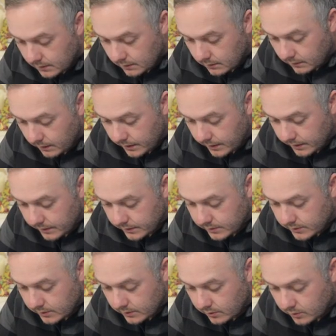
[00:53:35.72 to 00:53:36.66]
All right,
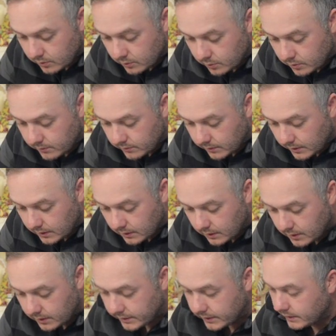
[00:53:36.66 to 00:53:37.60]
so moving right
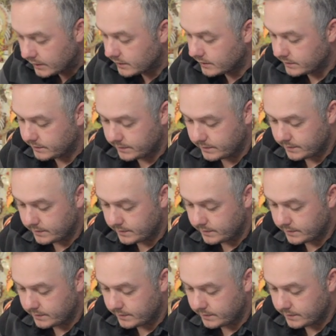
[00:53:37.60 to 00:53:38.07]
along here